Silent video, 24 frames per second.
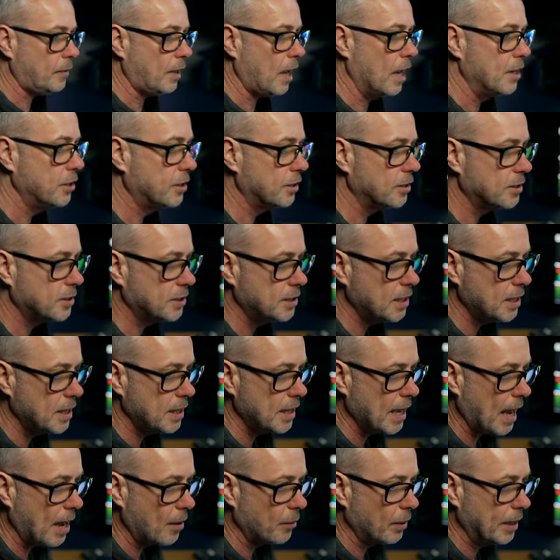and you can
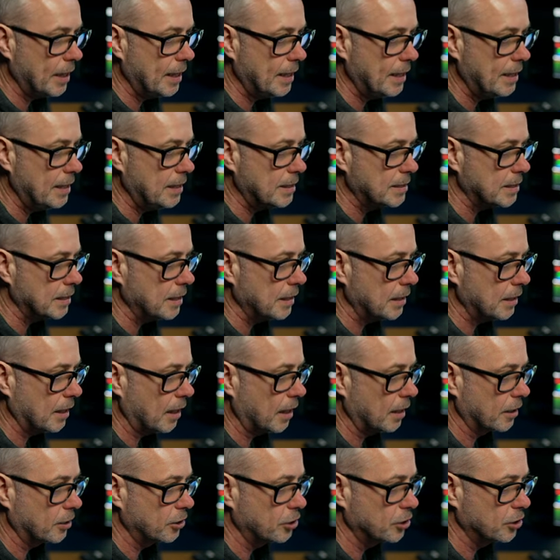see how easily
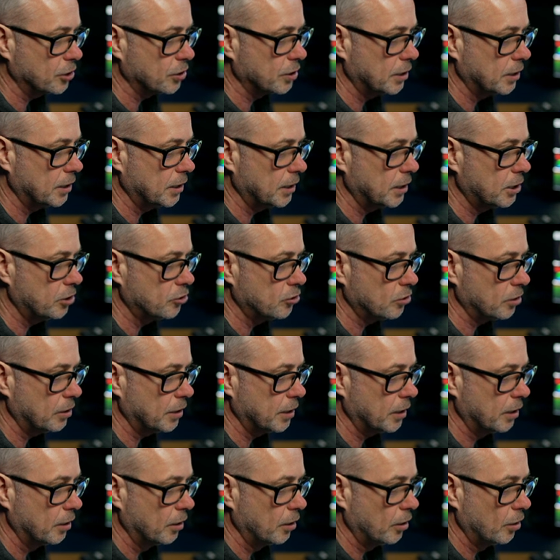I can just
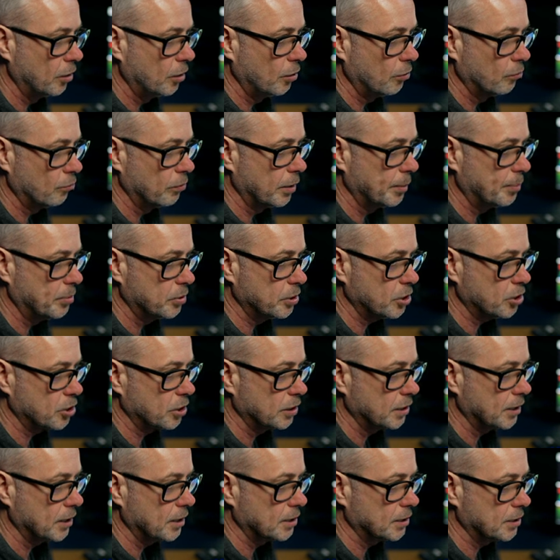literally
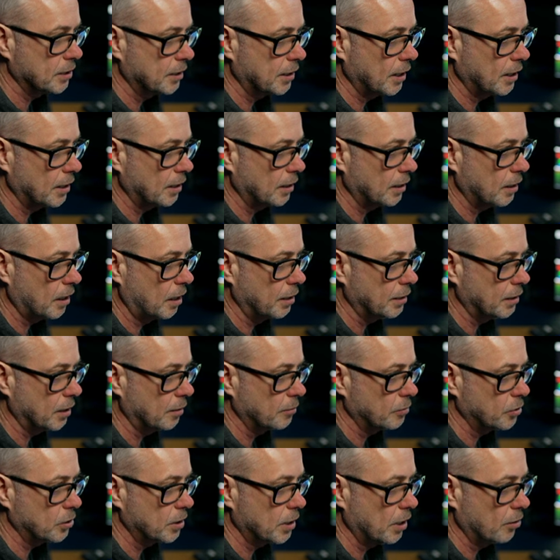reposition this and get it lined
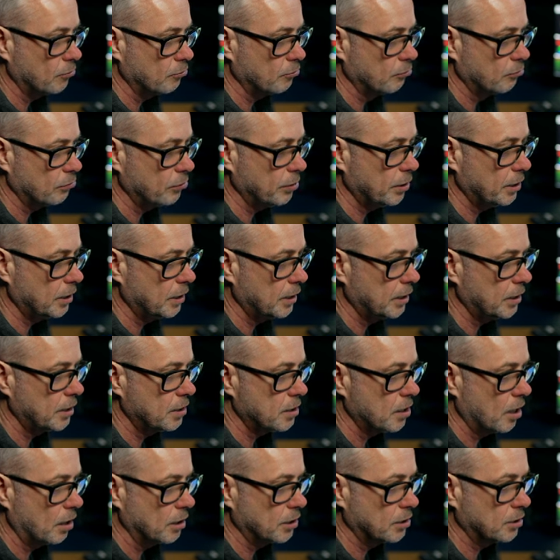up. So you get really
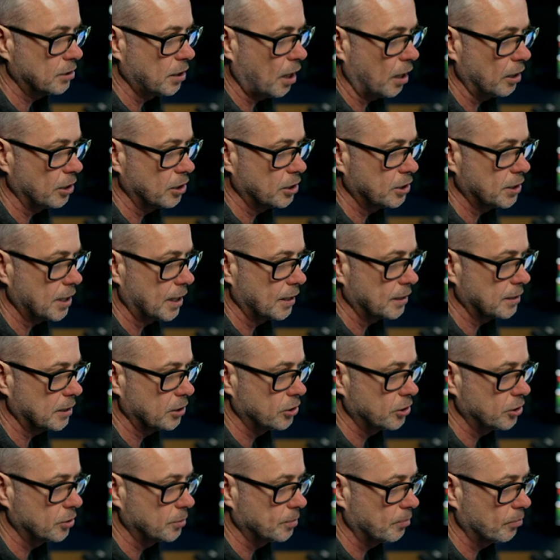nice stylish text.
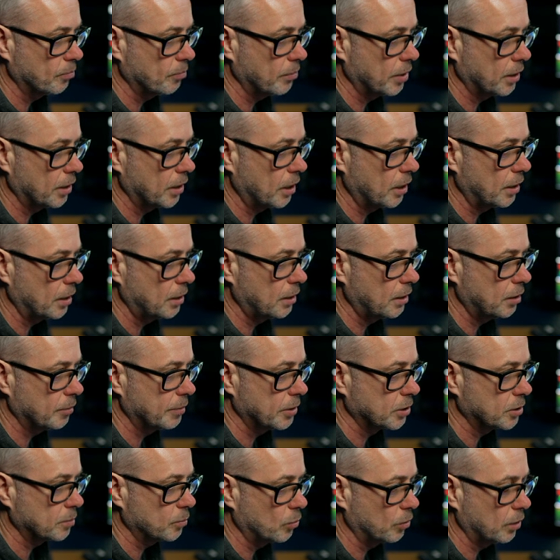Let's just make that a little
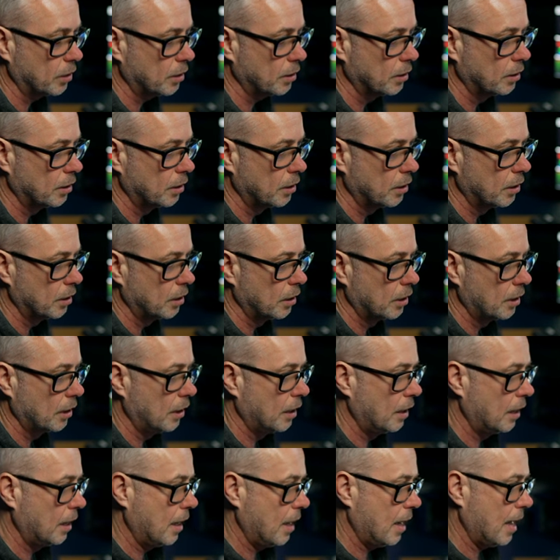bit smaller
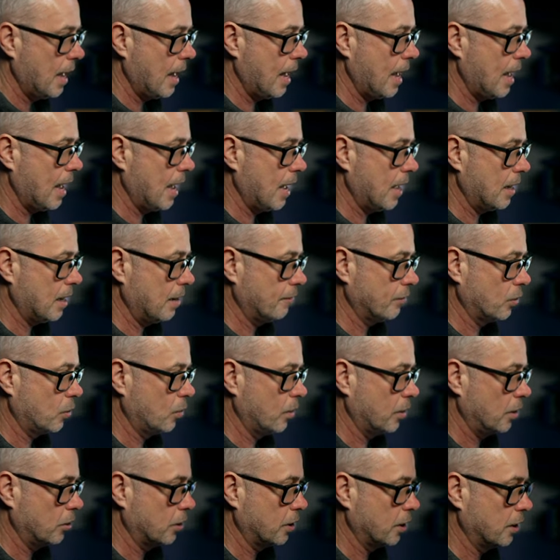and have a
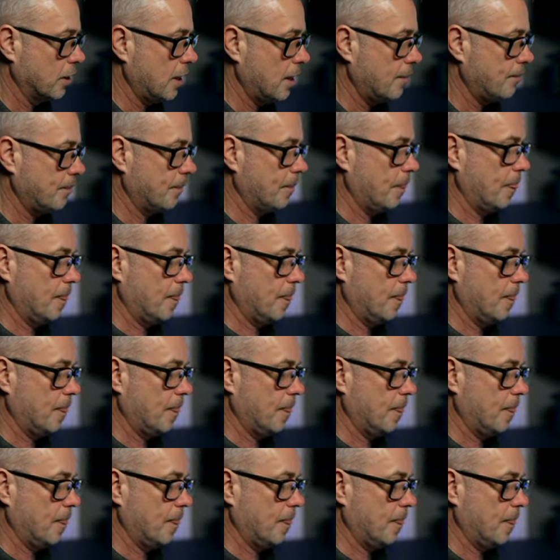quick look at that.